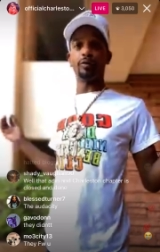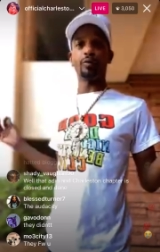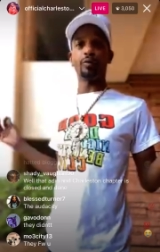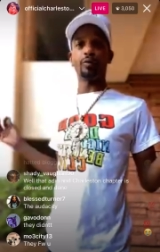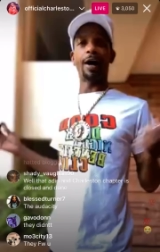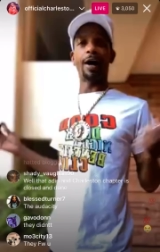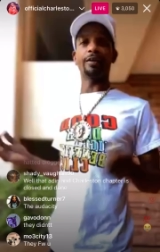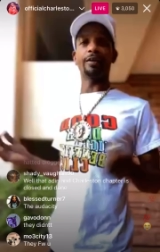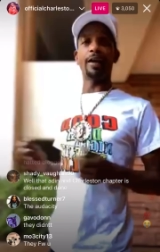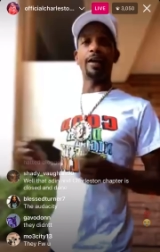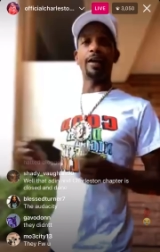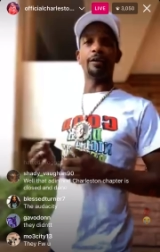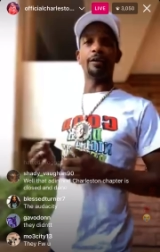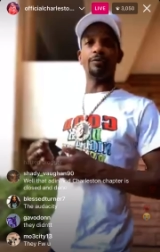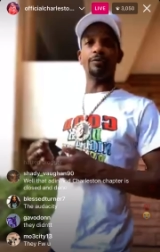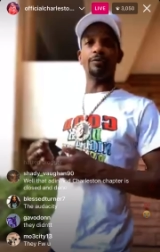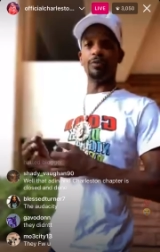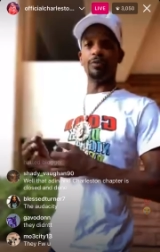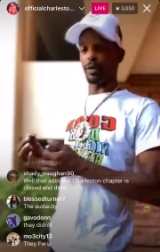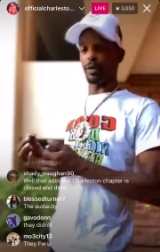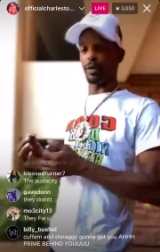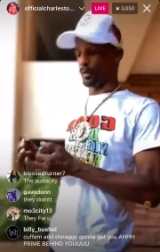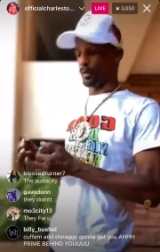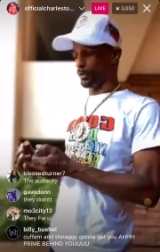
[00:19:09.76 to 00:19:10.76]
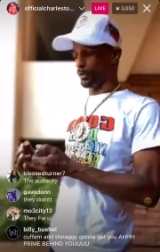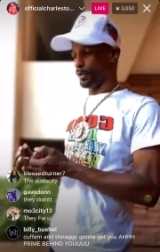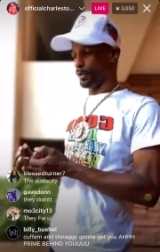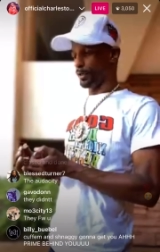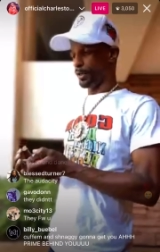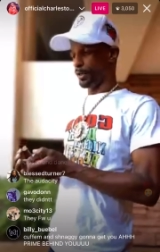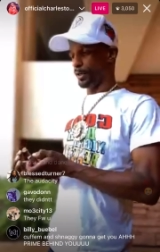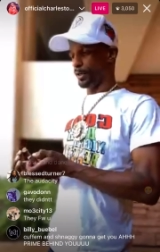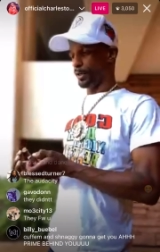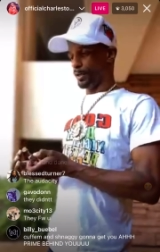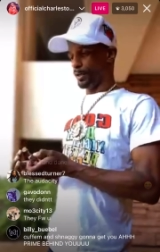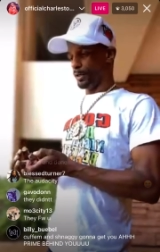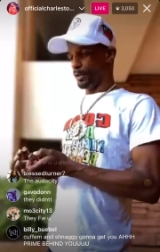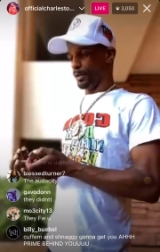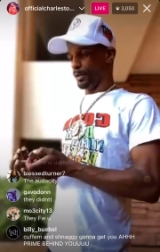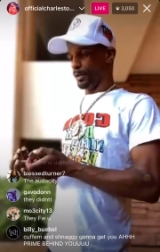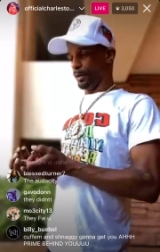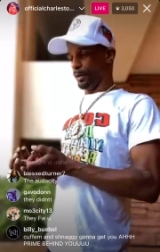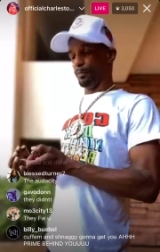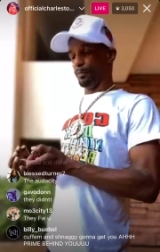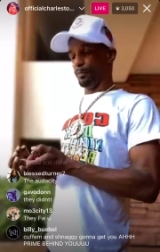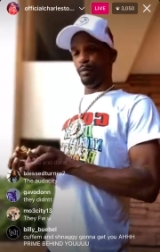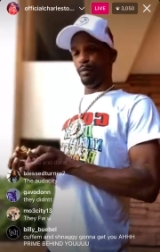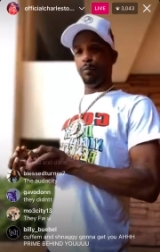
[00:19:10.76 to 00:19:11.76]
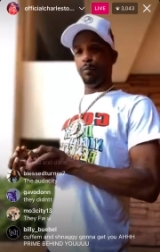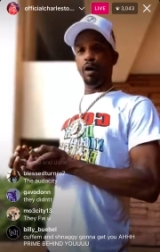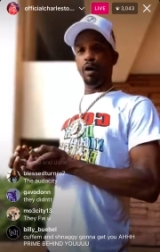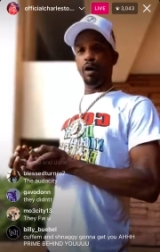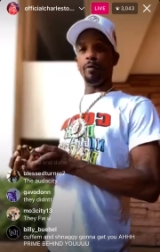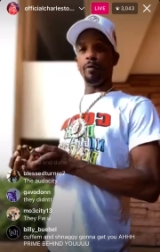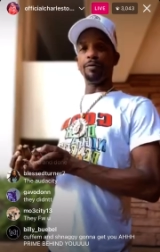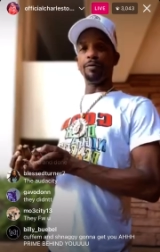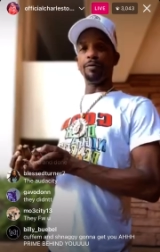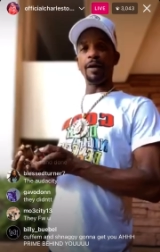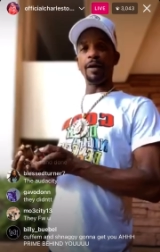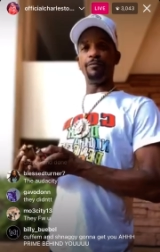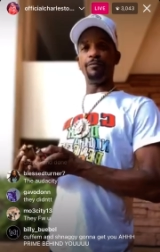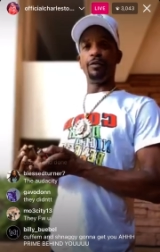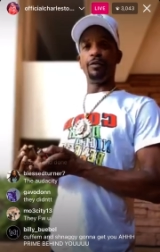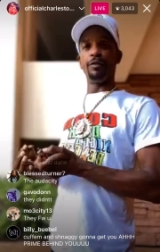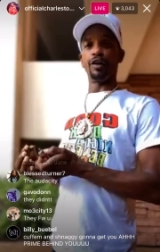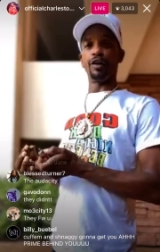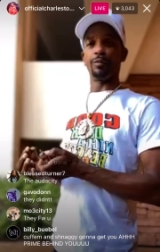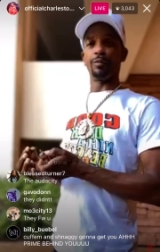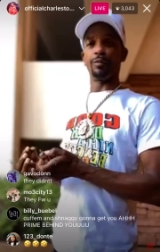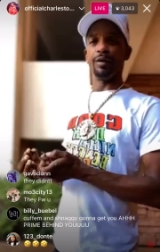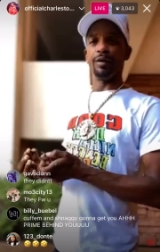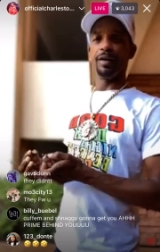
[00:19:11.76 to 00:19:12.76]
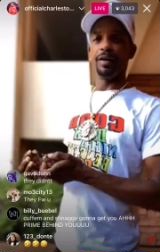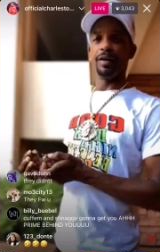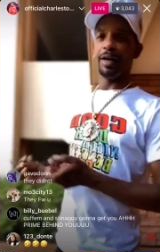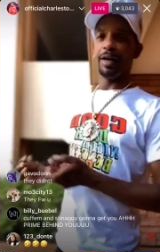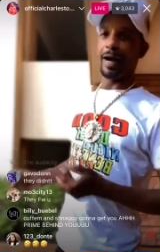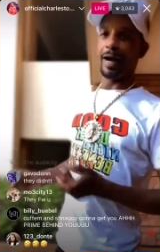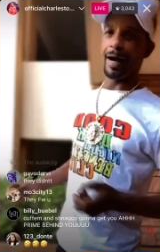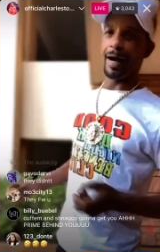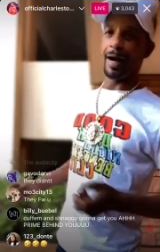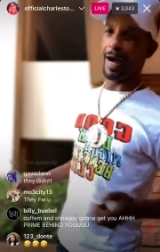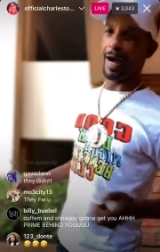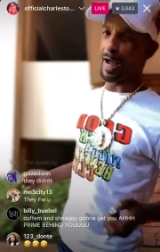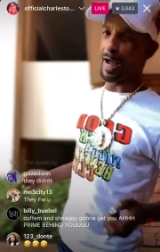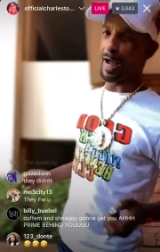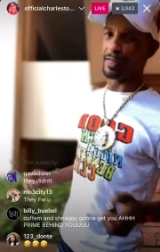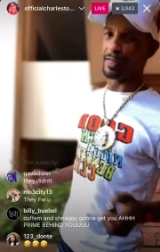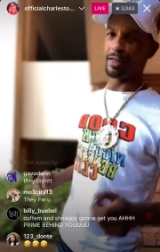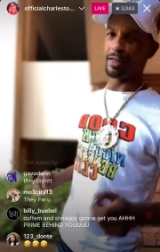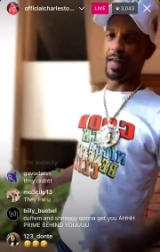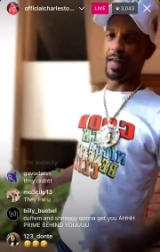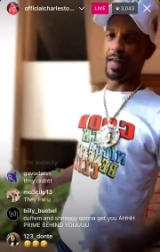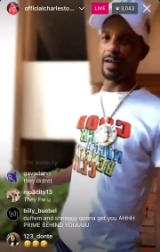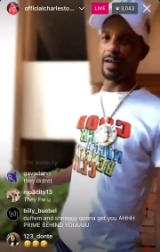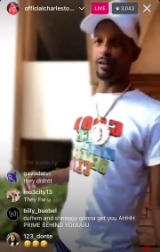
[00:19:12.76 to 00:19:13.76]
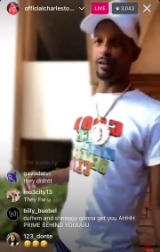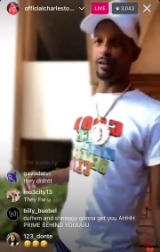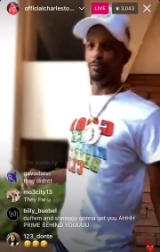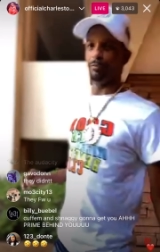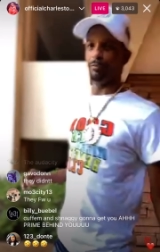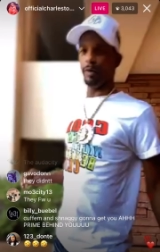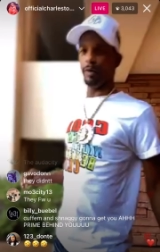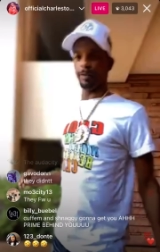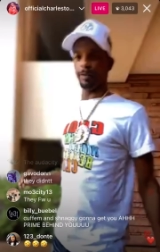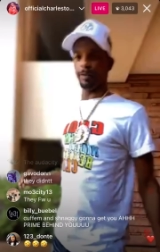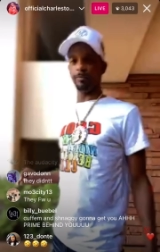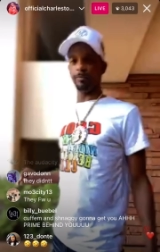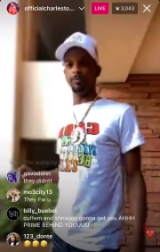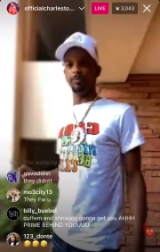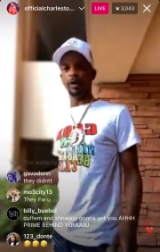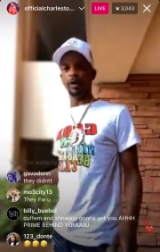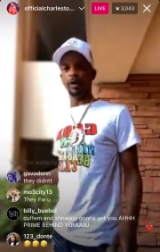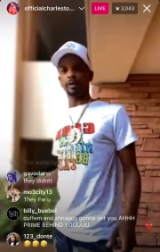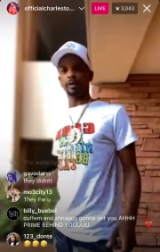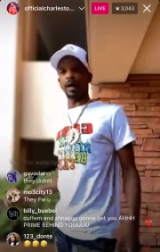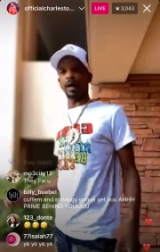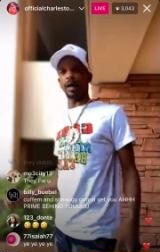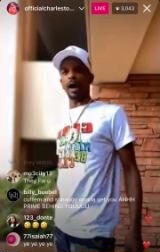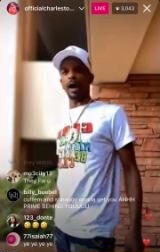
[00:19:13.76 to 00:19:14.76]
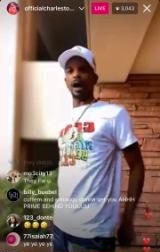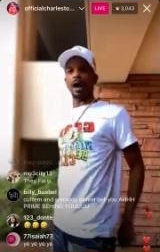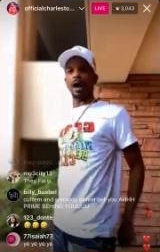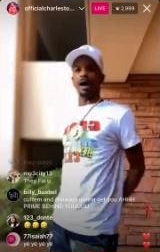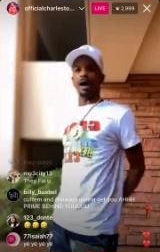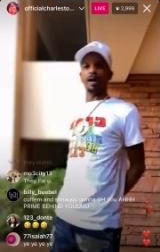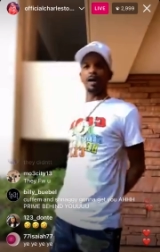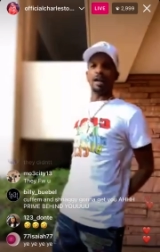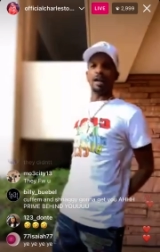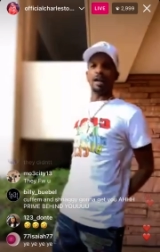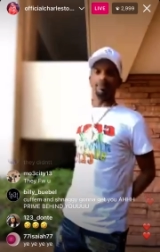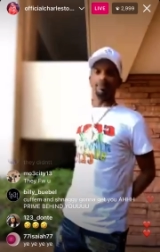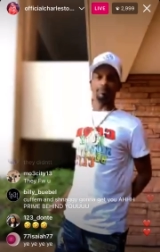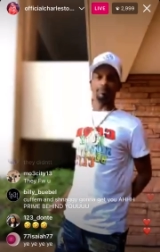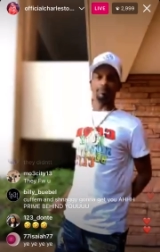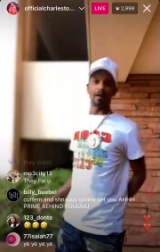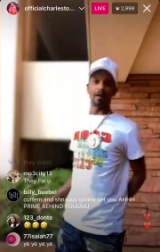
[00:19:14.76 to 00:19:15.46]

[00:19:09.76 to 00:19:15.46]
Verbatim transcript: to people, so I take the fucking. And but boy, when they fuck me, I holler like a motherfucker. Oh,